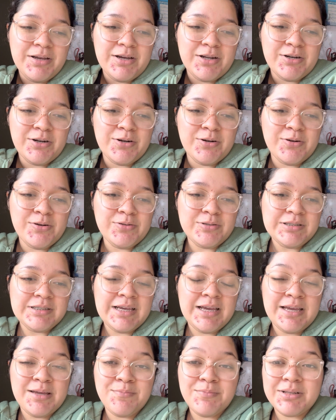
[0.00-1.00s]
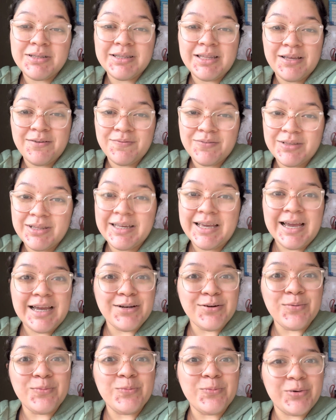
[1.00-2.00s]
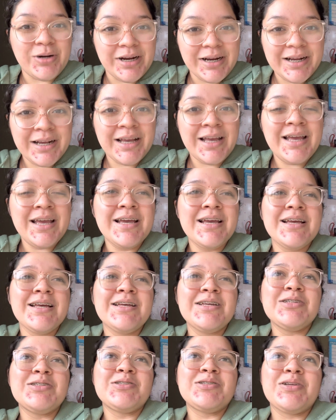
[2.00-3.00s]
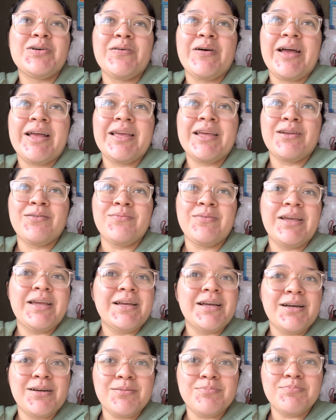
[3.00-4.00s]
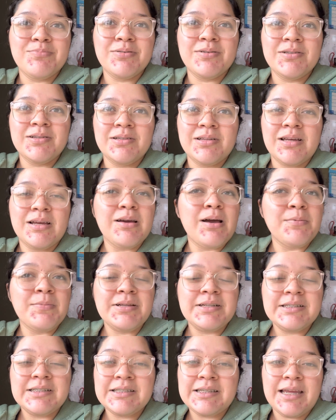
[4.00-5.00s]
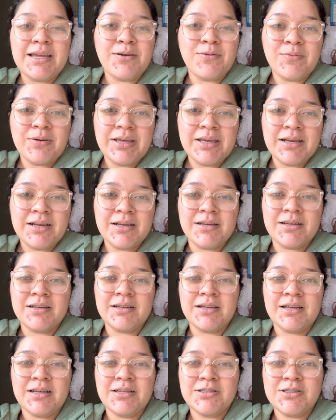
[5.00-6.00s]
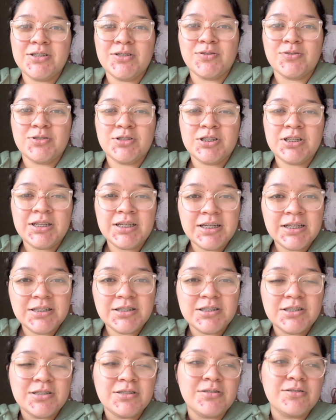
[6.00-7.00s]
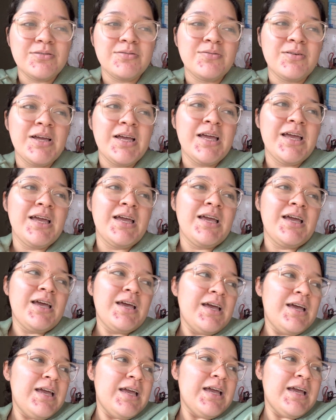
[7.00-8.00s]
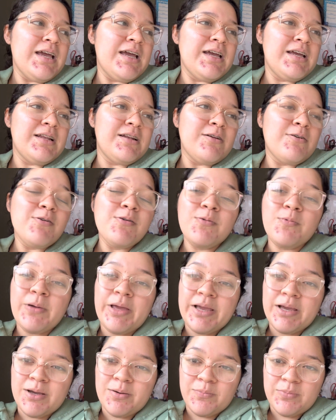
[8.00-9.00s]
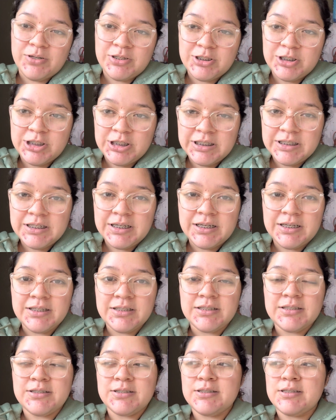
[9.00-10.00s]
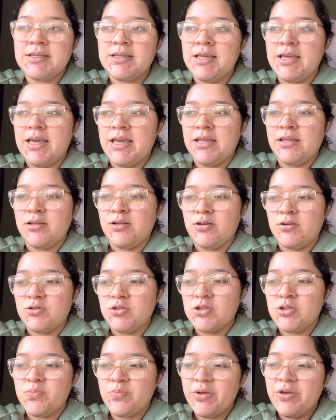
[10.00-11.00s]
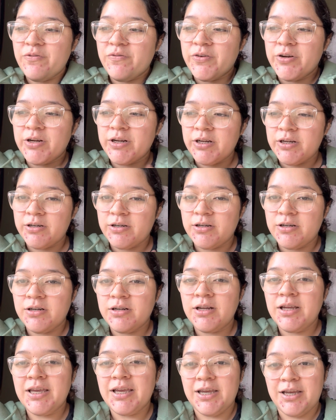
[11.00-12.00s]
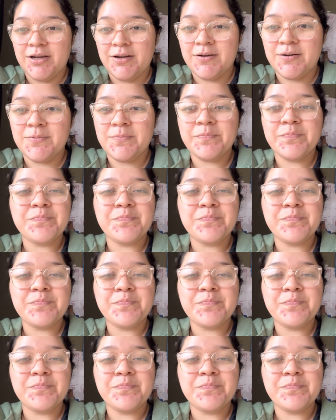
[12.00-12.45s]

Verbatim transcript: on her own time, but thankfully I don't work, so I can wake up, I mean stay awake until she needs to and wake up when she does and you know just be for her here